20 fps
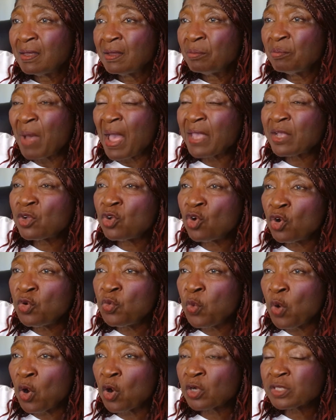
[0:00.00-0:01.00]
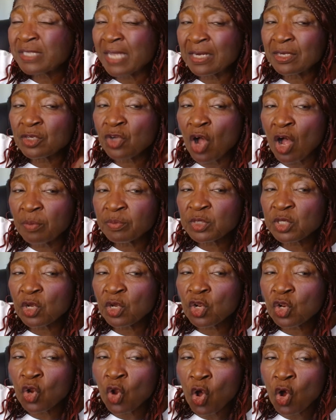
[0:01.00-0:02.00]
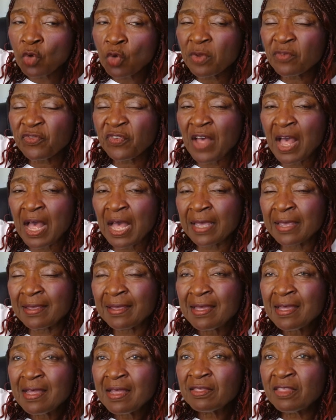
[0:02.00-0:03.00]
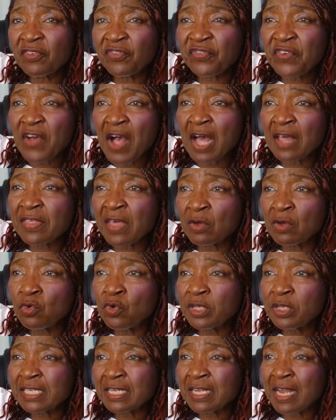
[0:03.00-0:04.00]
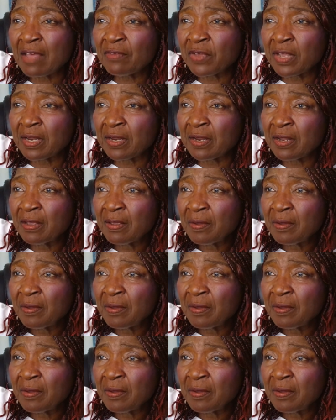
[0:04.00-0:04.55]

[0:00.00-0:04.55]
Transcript: my good works and come to glorify the Father who is in heaven.